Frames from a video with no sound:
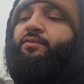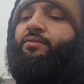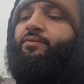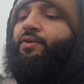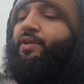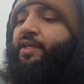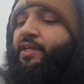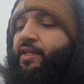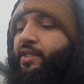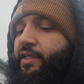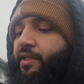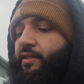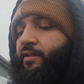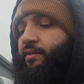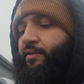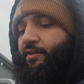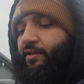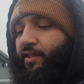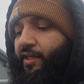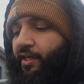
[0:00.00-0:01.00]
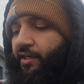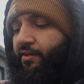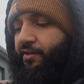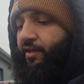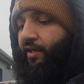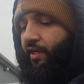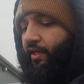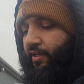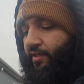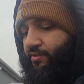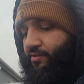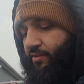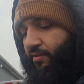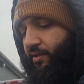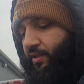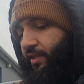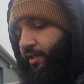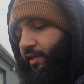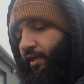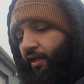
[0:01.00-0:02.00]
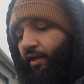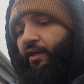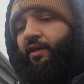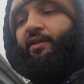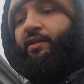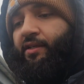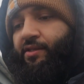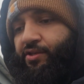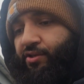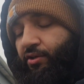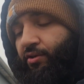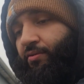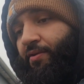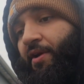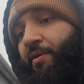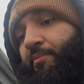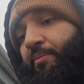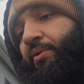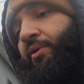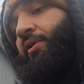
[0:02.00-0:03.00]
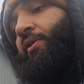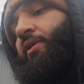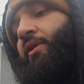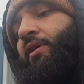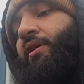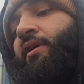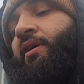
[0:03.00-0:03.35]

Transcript: to read it or get your hands on it, it's a great book.